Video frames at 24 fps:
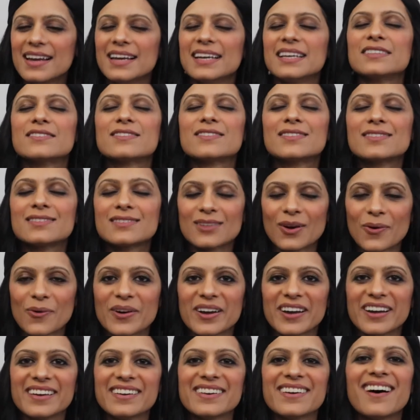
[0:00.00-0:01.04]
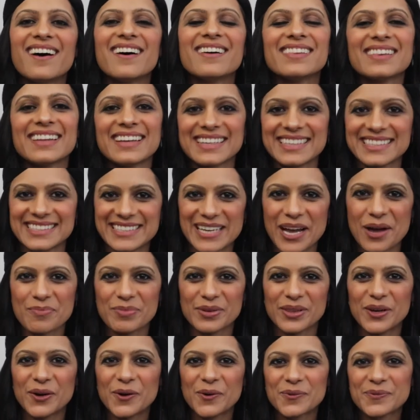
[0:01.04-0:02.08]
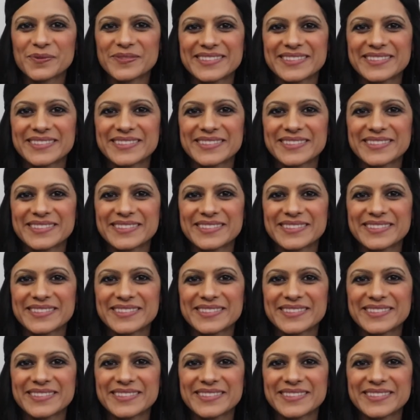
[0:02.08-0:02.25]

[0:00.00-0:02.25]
It's so good, I'll link it down below.